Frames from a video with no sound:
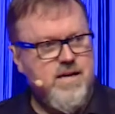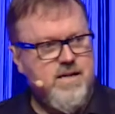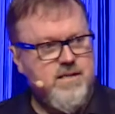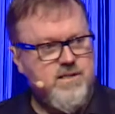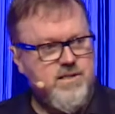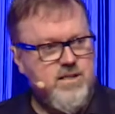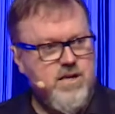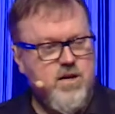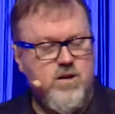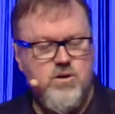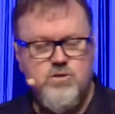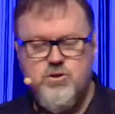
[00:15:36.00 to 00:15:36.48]

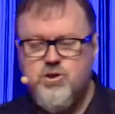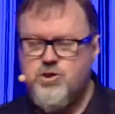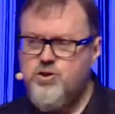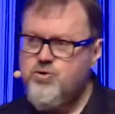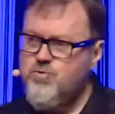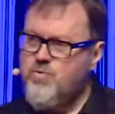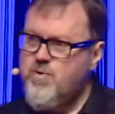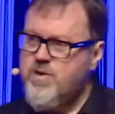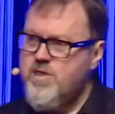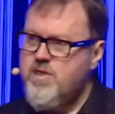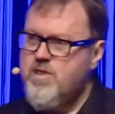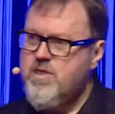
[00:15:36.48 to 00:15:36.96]
tells you
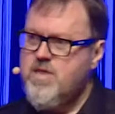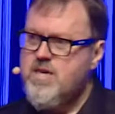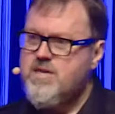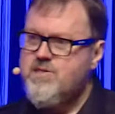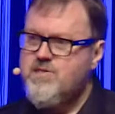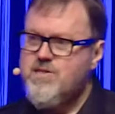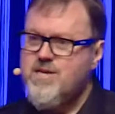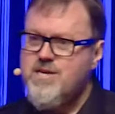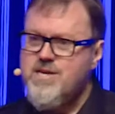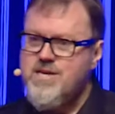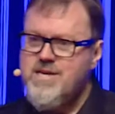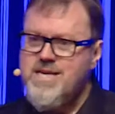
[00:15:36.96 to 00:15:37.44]
whether there's
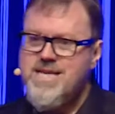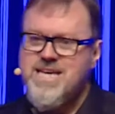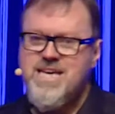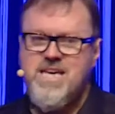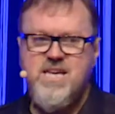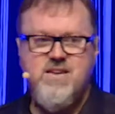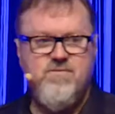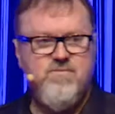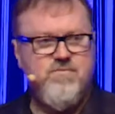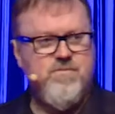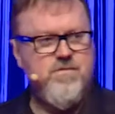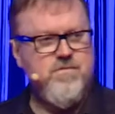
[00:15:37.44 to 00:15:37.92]
a
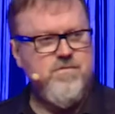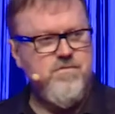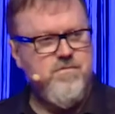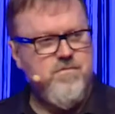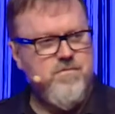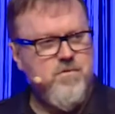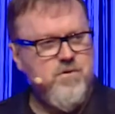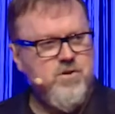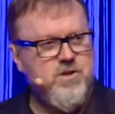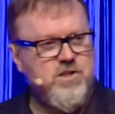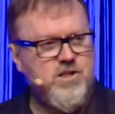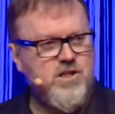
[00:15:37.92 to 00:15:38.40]
need for
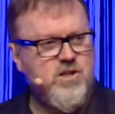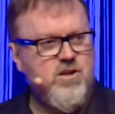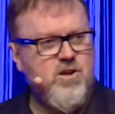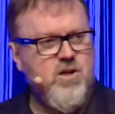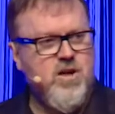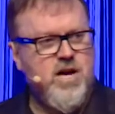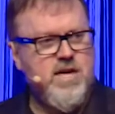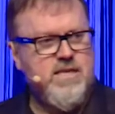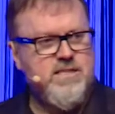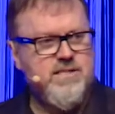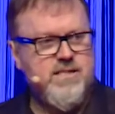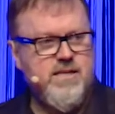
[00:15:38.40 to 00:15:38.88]

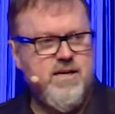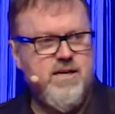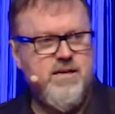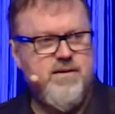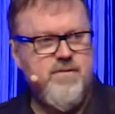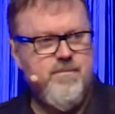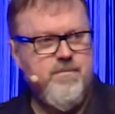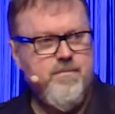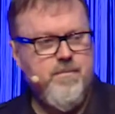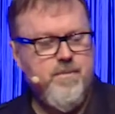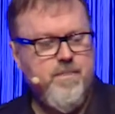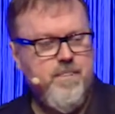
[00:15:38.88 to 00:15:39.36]
fertilizer.
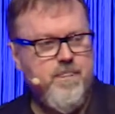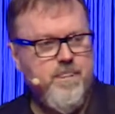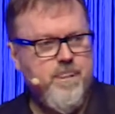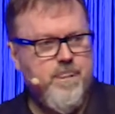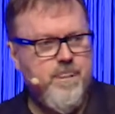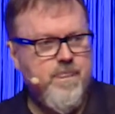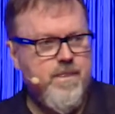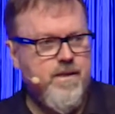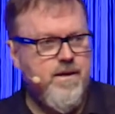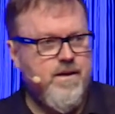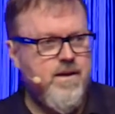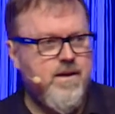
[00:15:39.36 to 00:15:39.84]

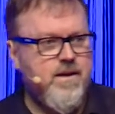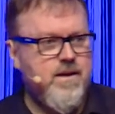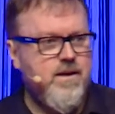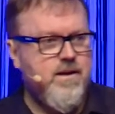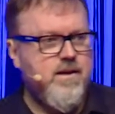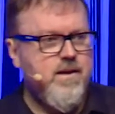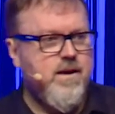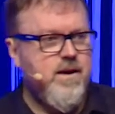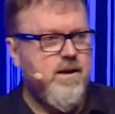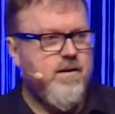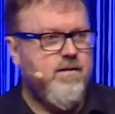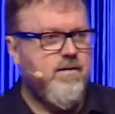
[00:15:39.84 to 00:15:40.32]

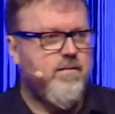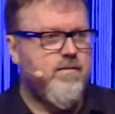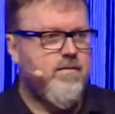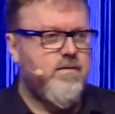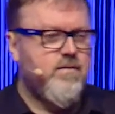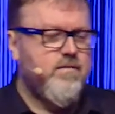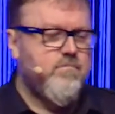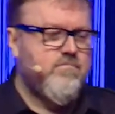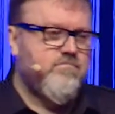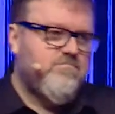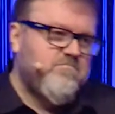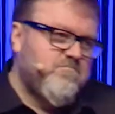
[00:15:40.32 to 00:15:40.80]
Now,
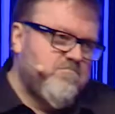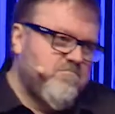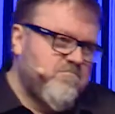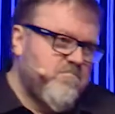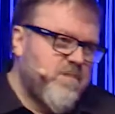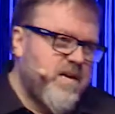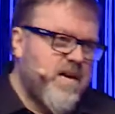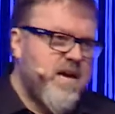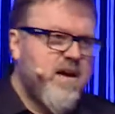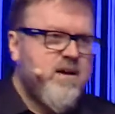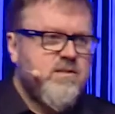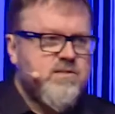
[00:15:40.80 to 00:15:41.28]

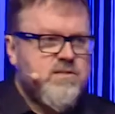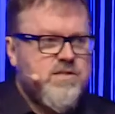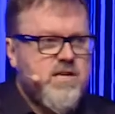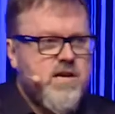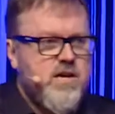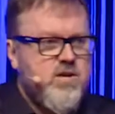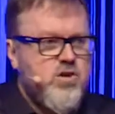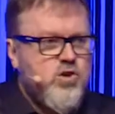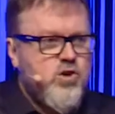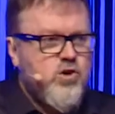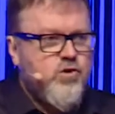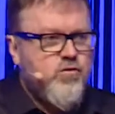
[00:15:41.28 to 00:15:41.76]
how's
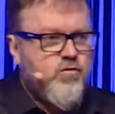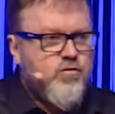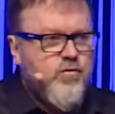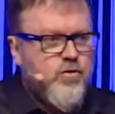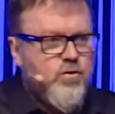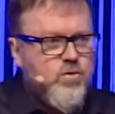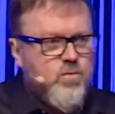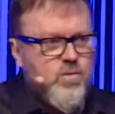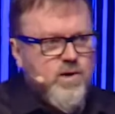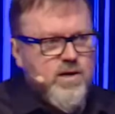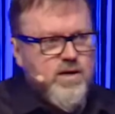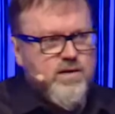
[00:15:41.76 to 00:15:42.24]
that
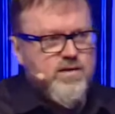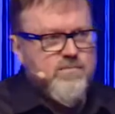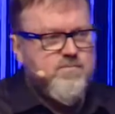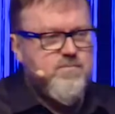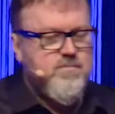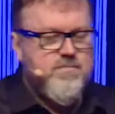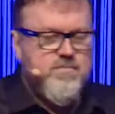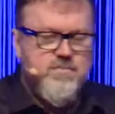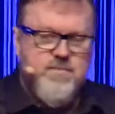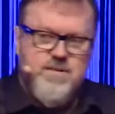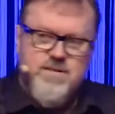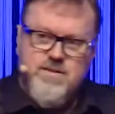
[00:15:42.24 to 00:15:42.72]
useful?
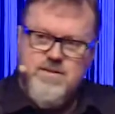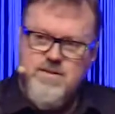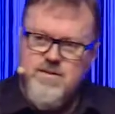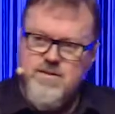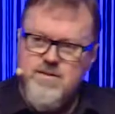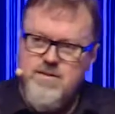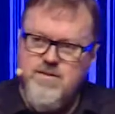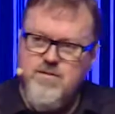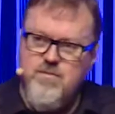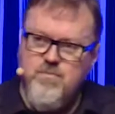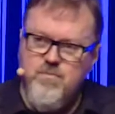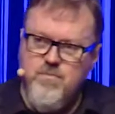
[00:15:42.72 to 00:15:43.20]
Well,
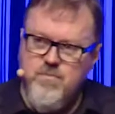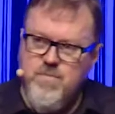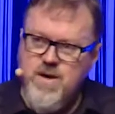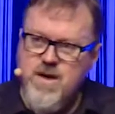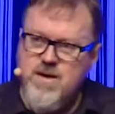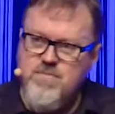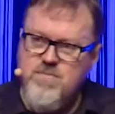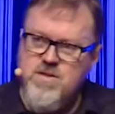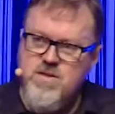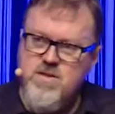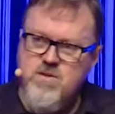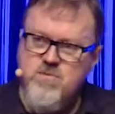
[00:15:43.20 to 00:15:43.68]

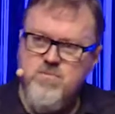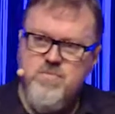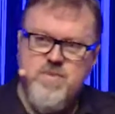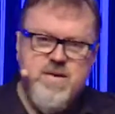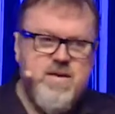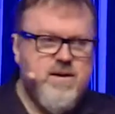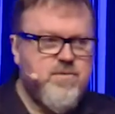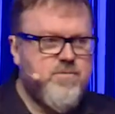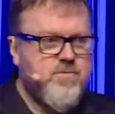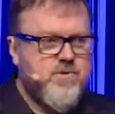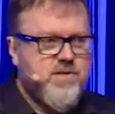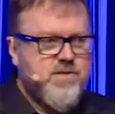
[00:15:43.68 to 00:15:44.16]
maybe you'll be
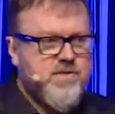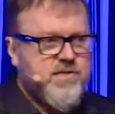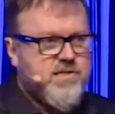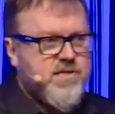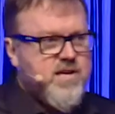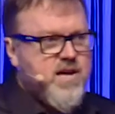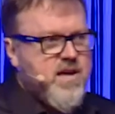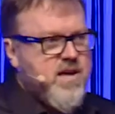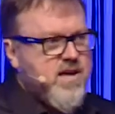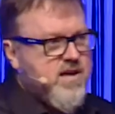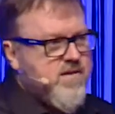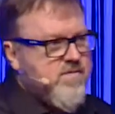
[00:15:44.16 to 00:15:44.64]
able to
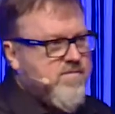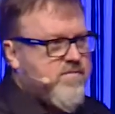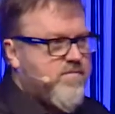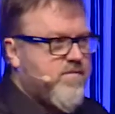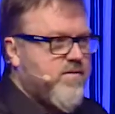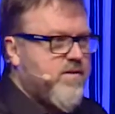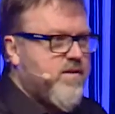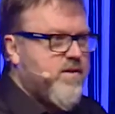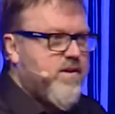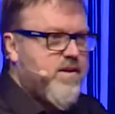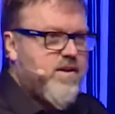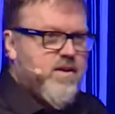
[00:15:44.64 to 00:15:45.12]
save
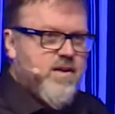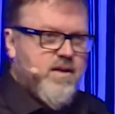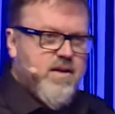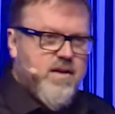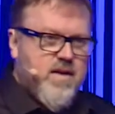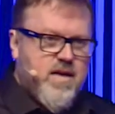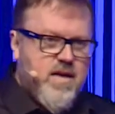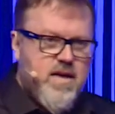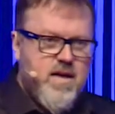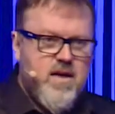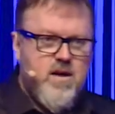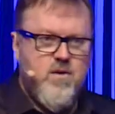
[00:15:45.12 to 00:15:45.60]

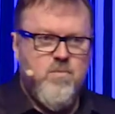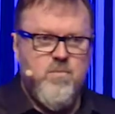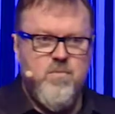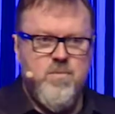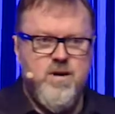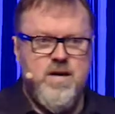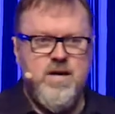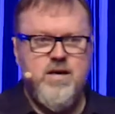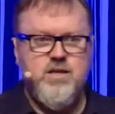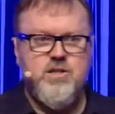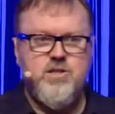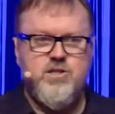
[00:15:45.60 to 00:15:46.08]
how
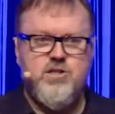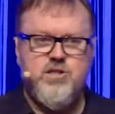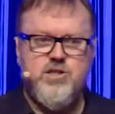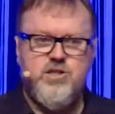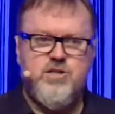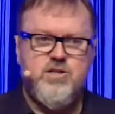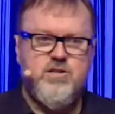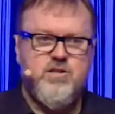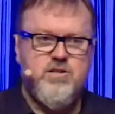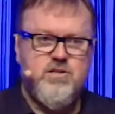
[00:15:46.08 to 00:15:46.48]
much